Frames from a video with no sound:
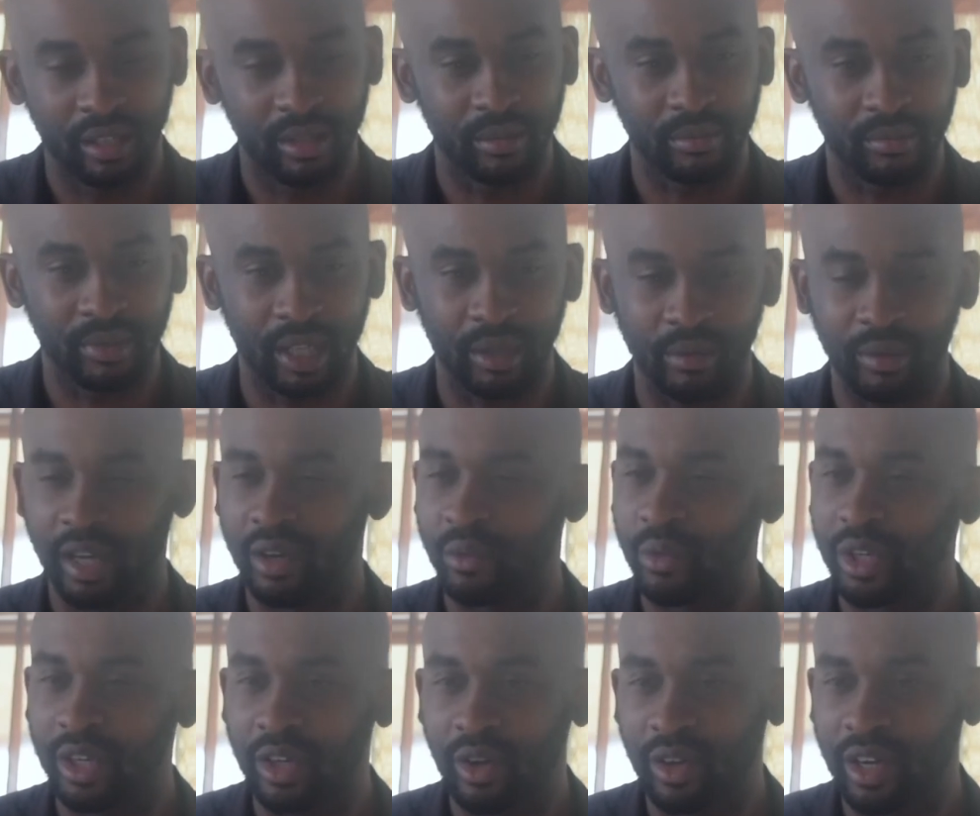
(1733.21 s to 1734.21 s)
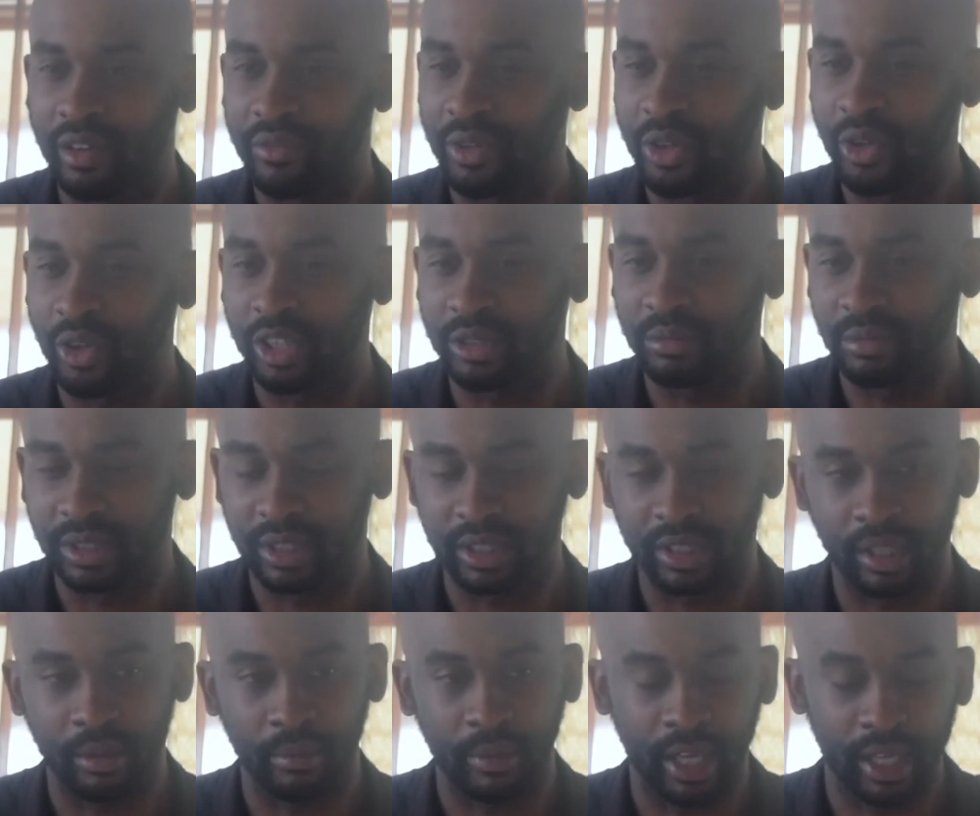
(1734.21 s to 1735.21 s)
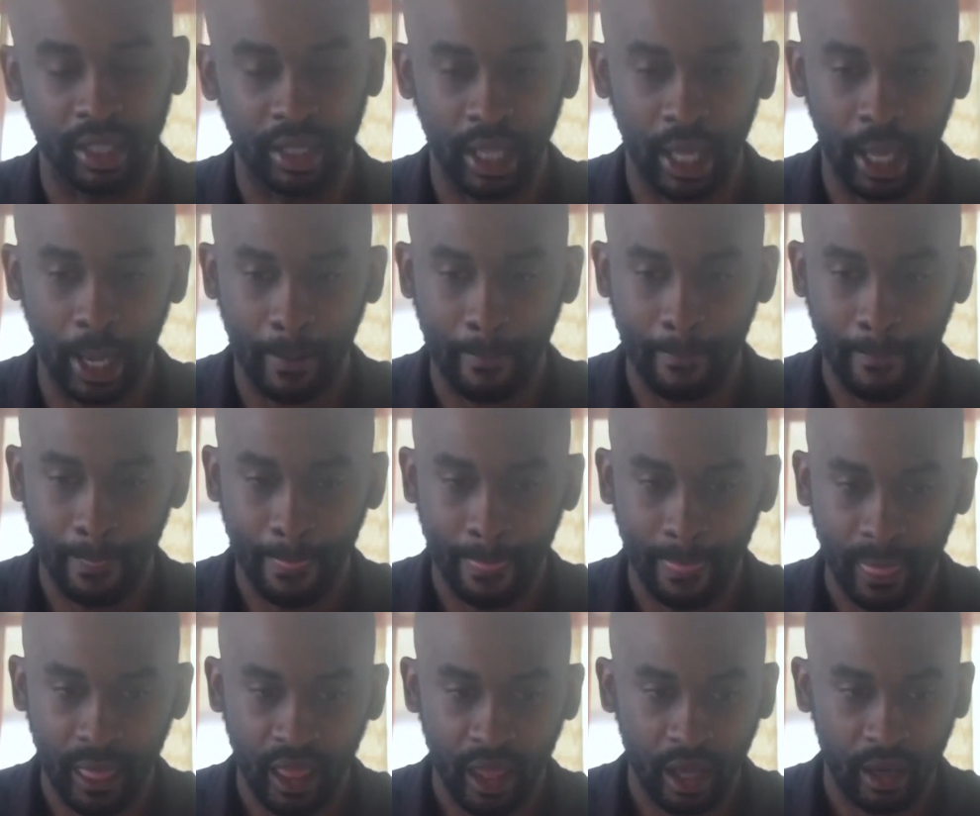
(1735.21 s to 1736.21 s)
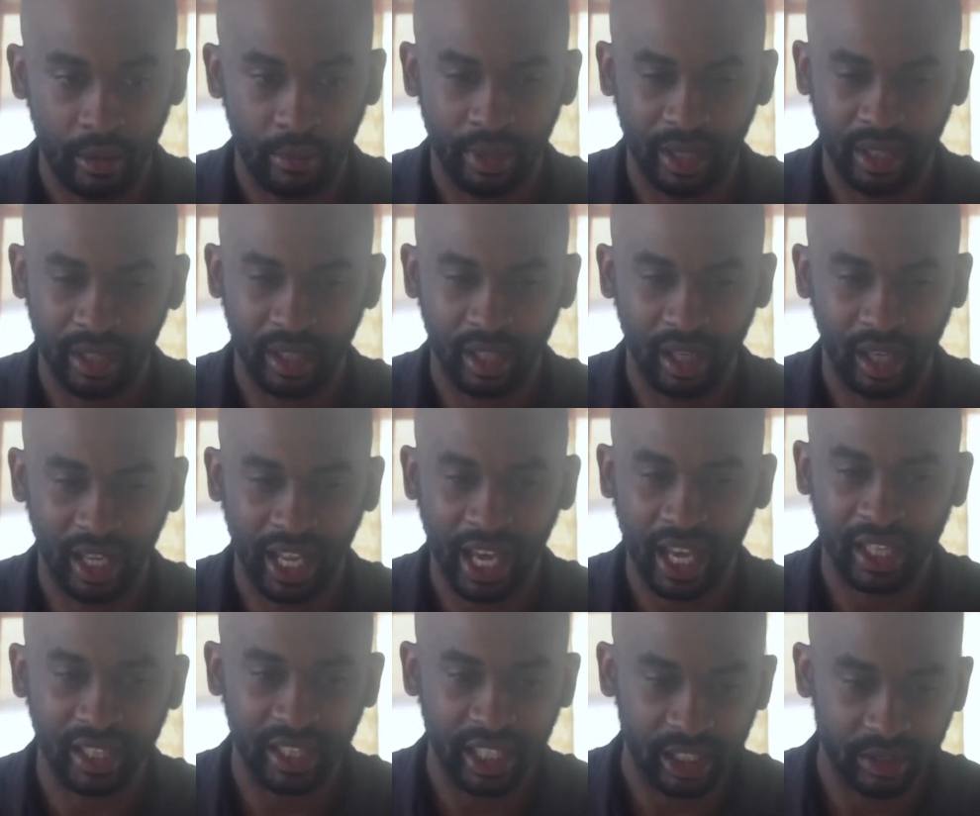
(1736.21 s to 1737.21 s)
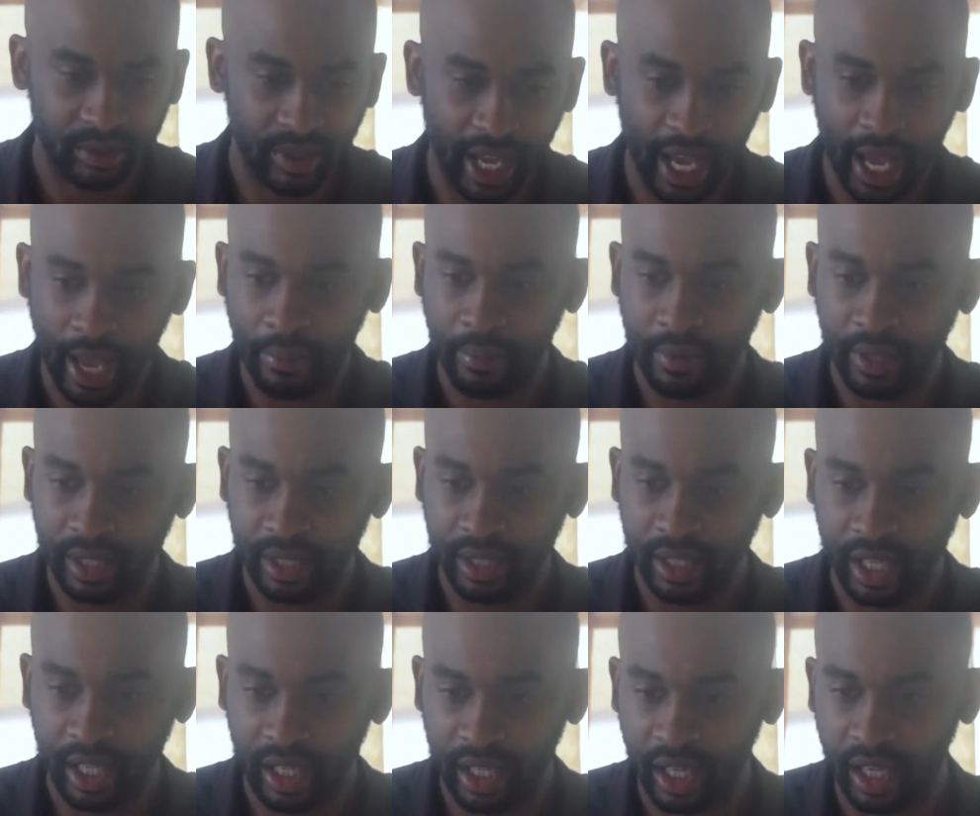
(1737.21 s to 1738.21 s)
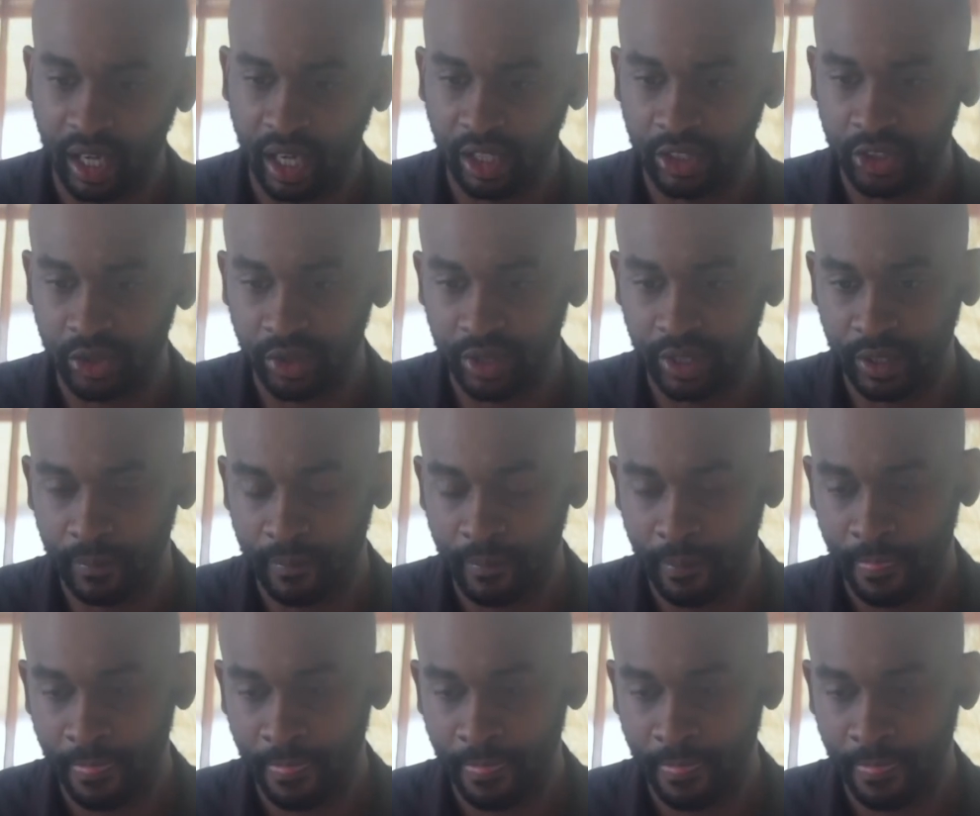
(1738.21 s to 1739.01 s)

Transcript: I'm like, whatever, we'll go there for Christmas or something like that. But a lot of things were happening in the country.